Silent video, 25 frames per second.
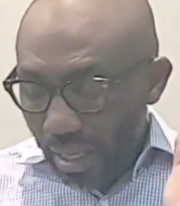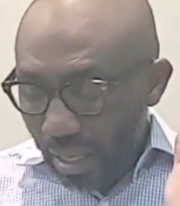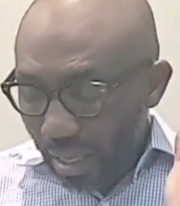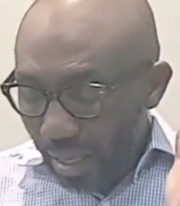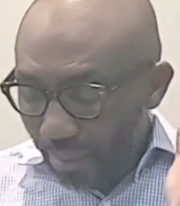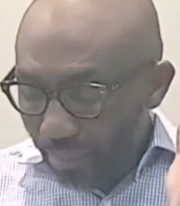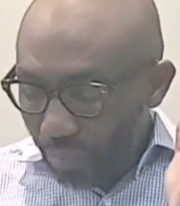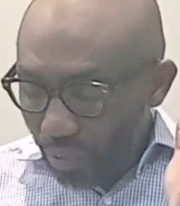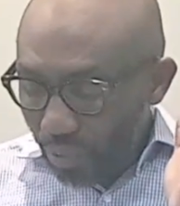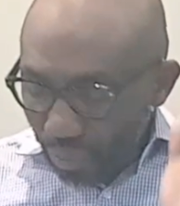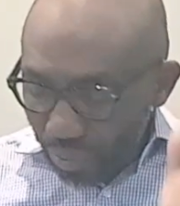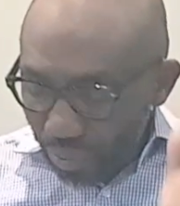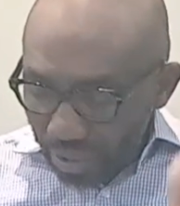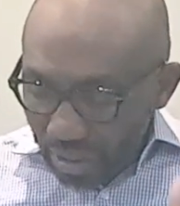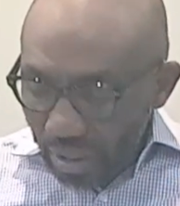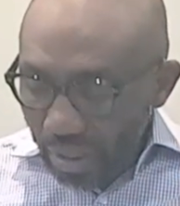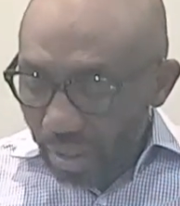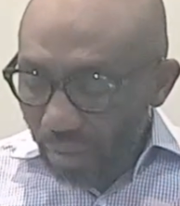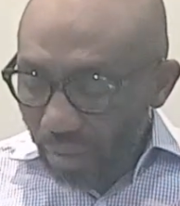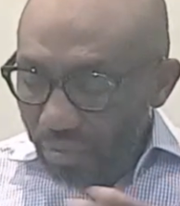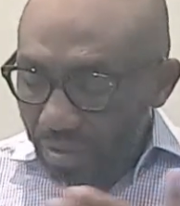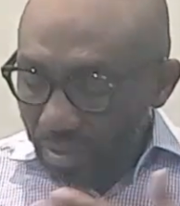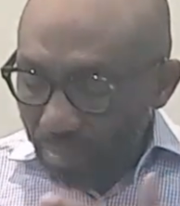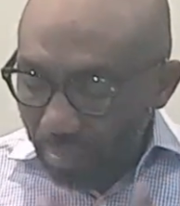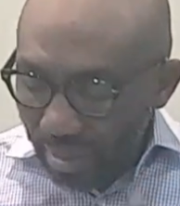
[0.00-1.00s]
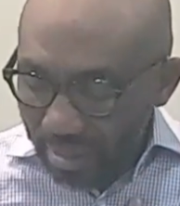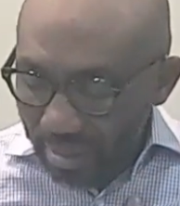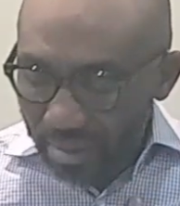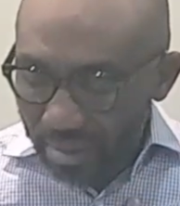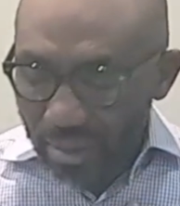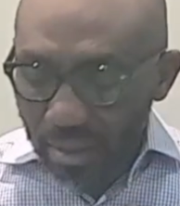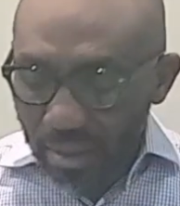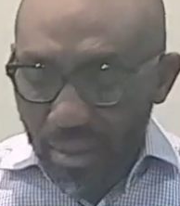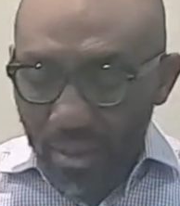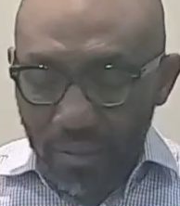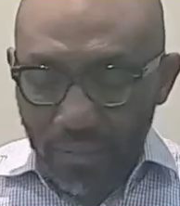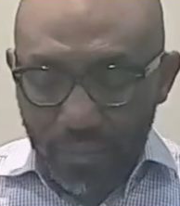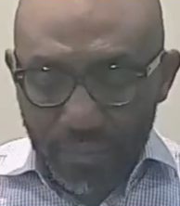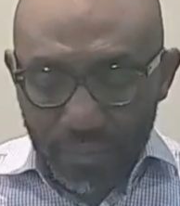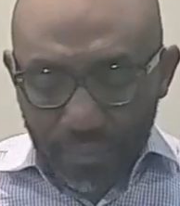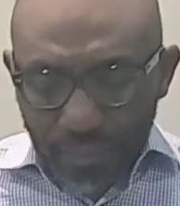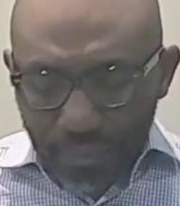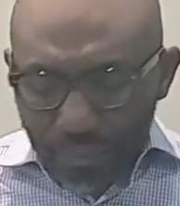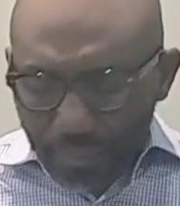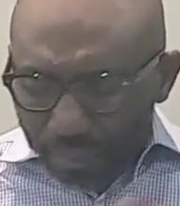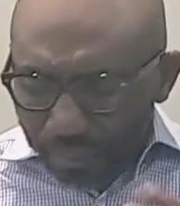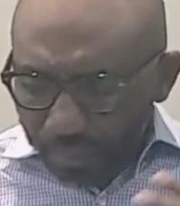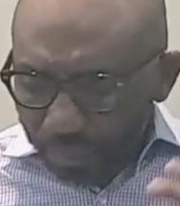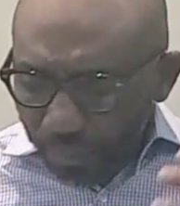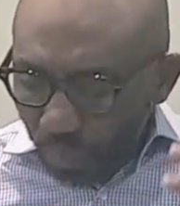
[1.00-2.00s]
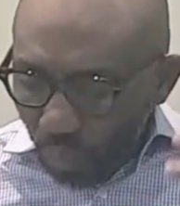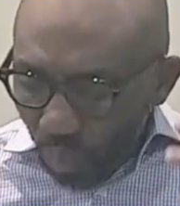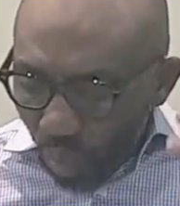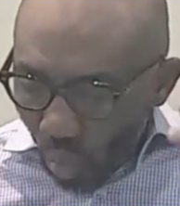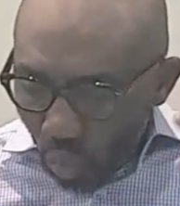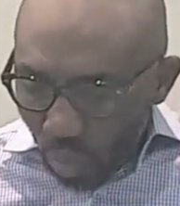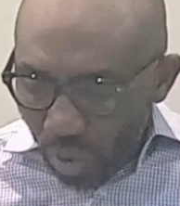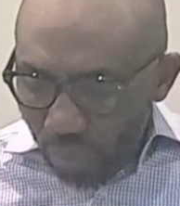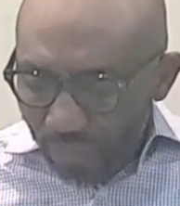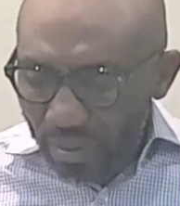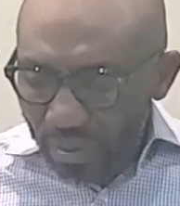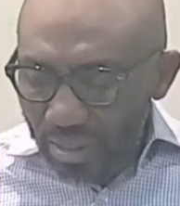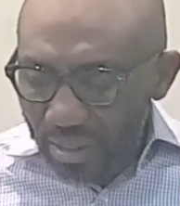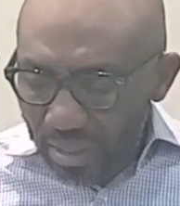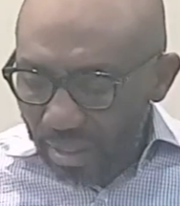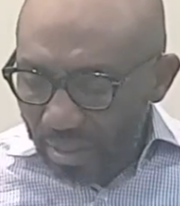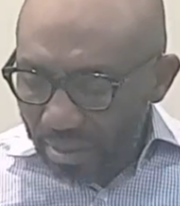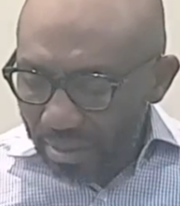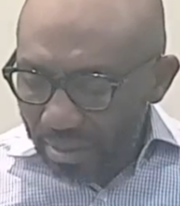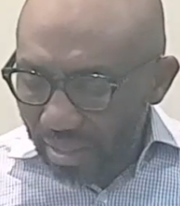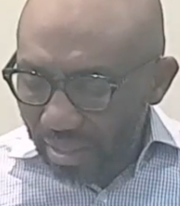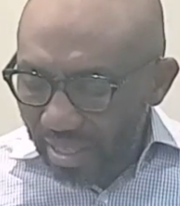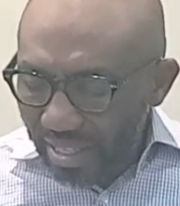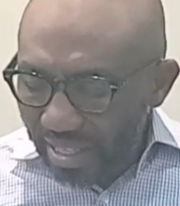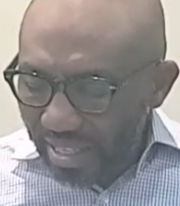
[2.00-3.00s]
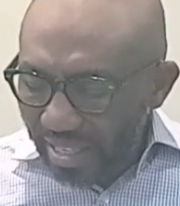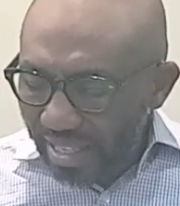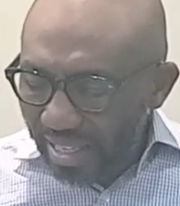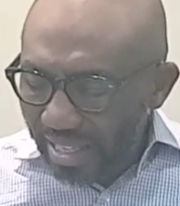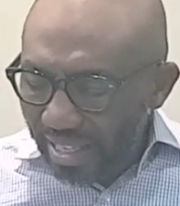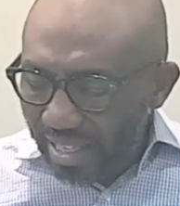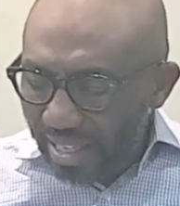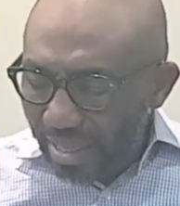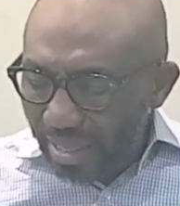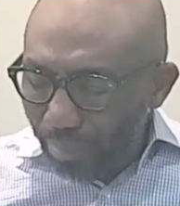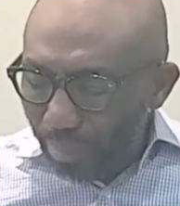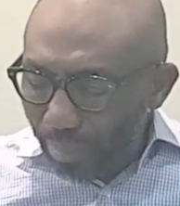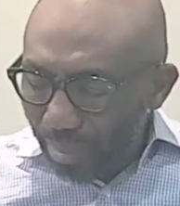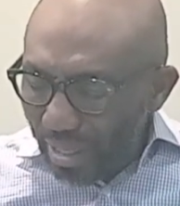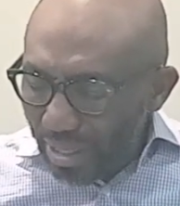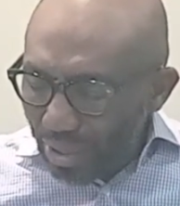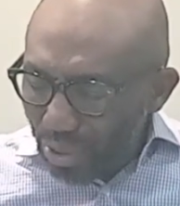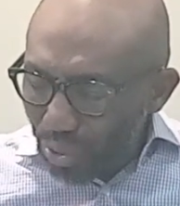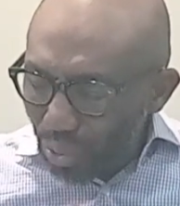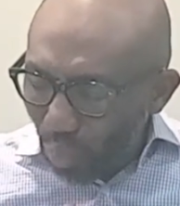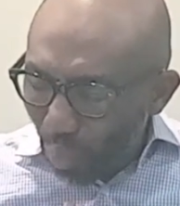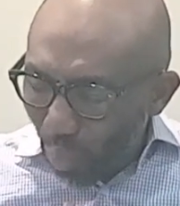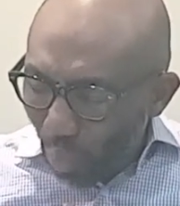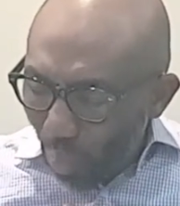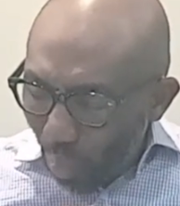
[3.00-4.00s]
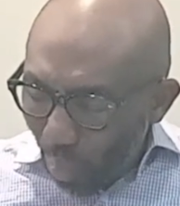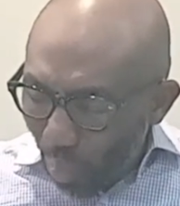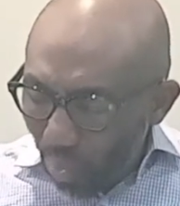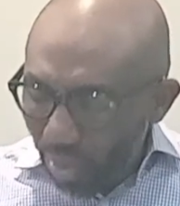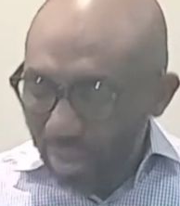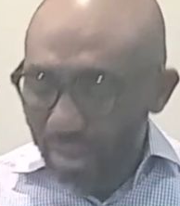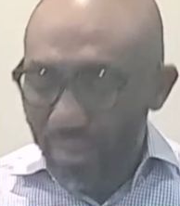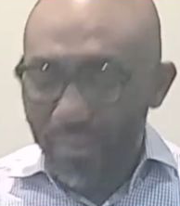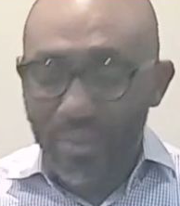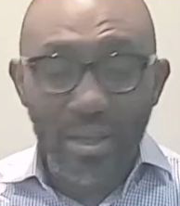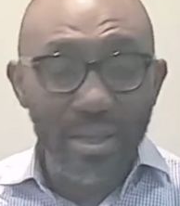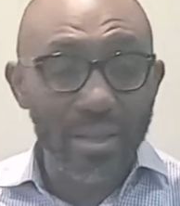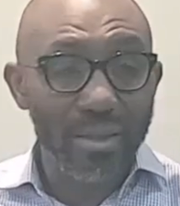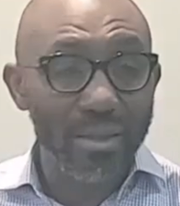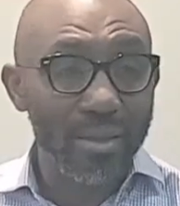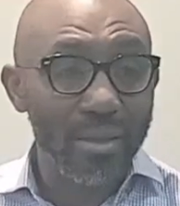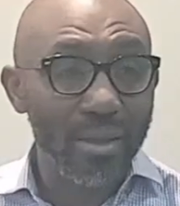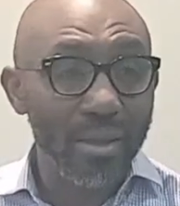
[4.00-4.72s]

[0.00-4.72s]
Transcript: yourselves, myself, whoever's listening. It applies to all of us,